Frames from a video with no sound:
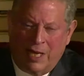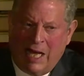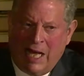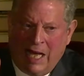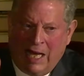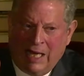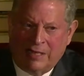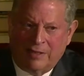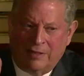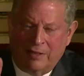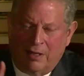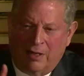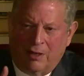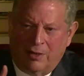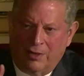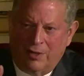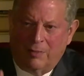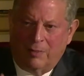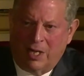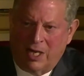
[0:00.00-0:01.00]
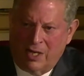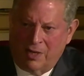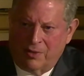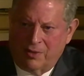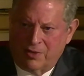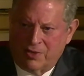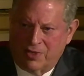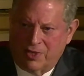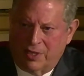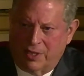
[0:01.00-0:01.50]
hacked our
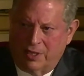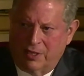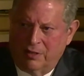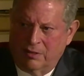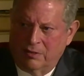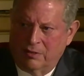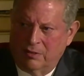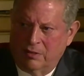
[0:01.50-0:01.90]
democracy,